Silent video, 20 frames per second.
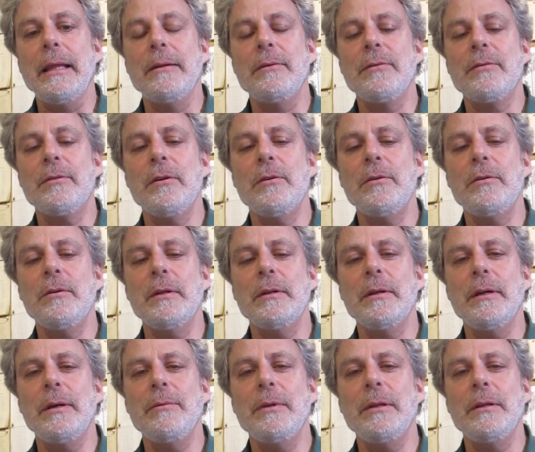
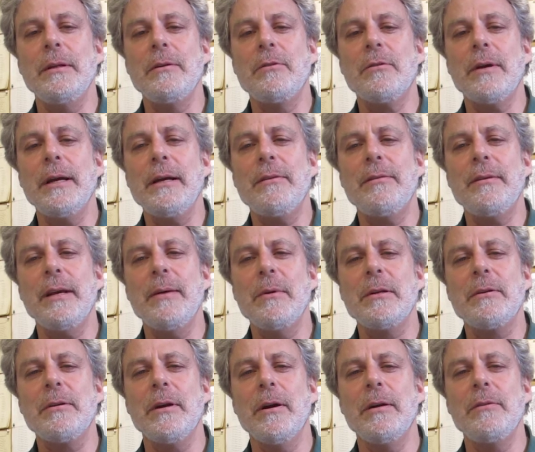So, I mean, the Drake
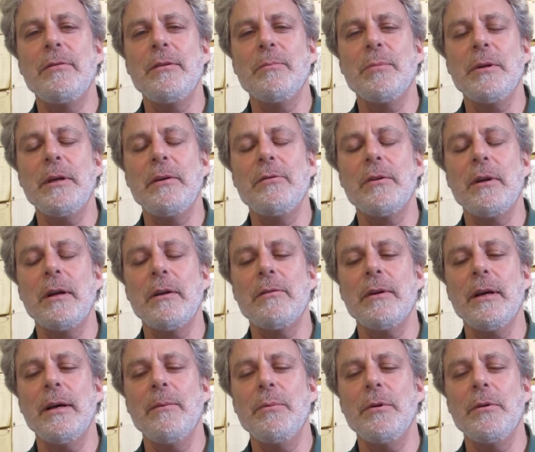Cemetery, simply as an
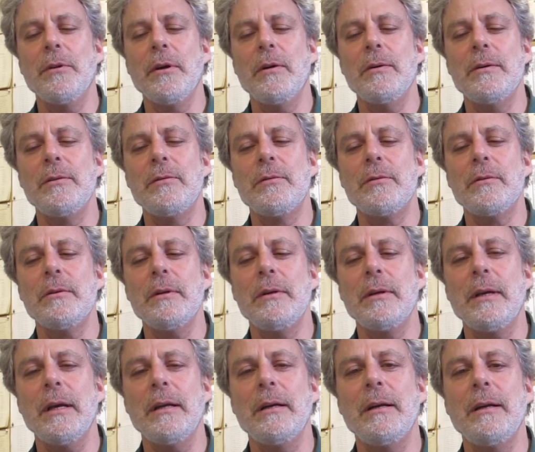example, though, is,
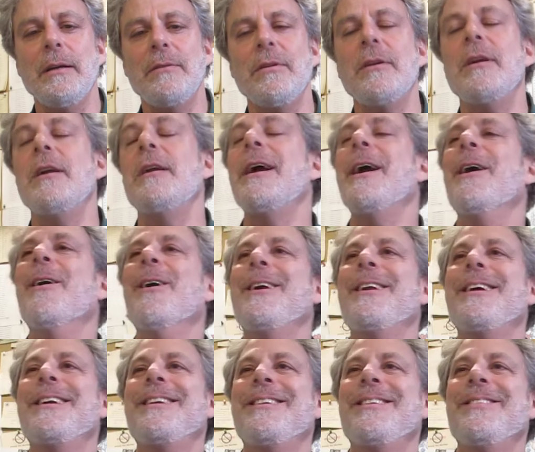again, it's an
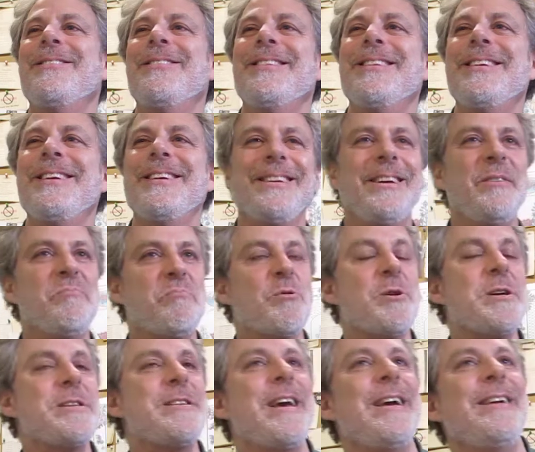inherited, it
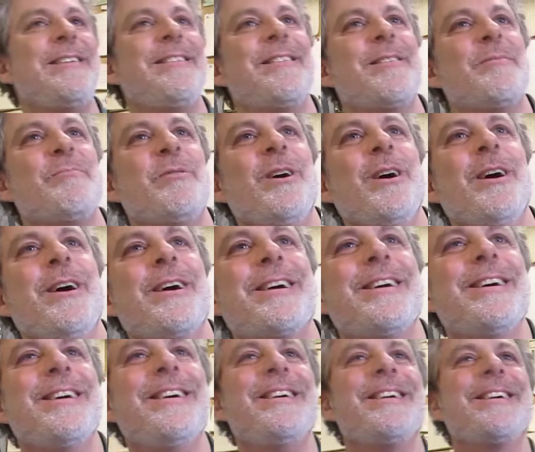predates the
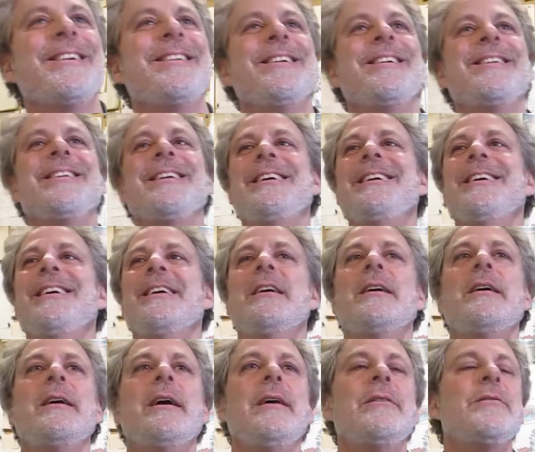park, clearly,
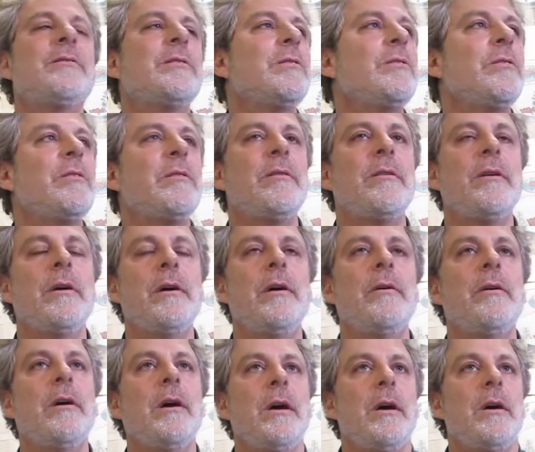as does
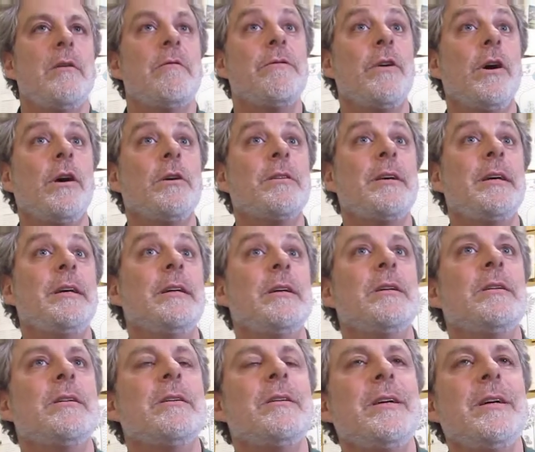the Vault
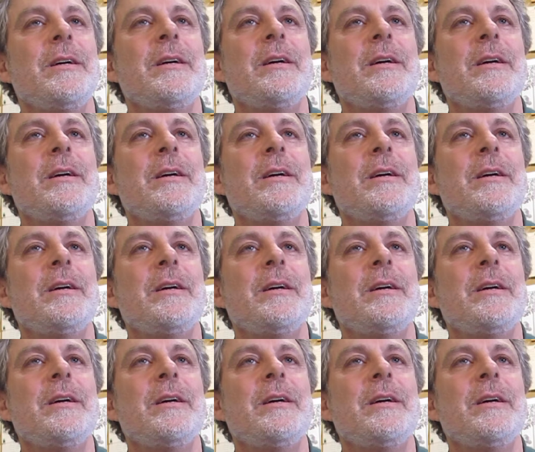Hill